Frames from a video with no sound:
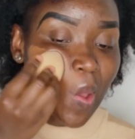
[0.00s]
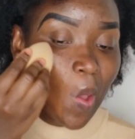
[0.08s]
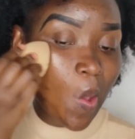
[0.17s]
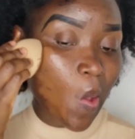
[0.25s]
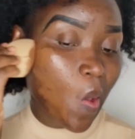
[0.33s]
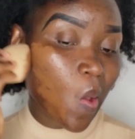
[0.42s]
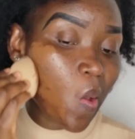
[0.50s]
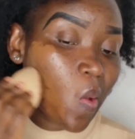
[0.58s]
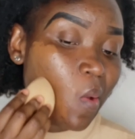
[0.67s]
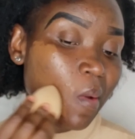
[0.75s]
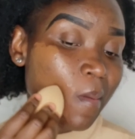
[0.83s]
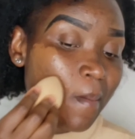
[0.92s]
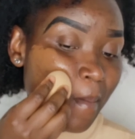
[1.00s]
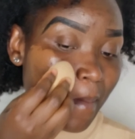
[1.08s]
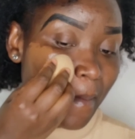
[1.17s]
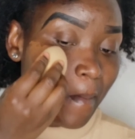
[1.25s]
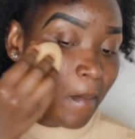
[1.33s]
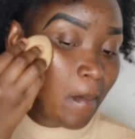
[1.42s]

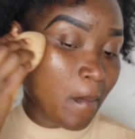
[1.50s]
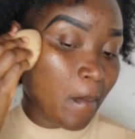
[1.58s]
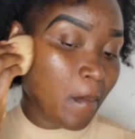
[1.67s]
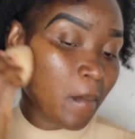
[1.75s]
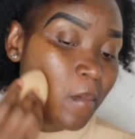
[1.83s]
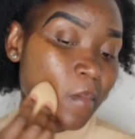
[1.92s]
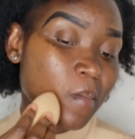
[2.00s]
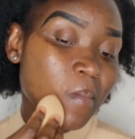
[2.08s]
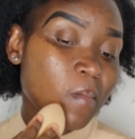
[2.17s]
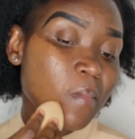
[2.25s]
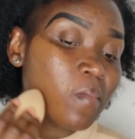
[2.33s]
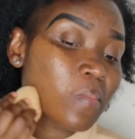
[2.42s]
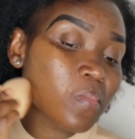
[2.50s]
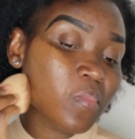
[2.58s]
(no one is talking)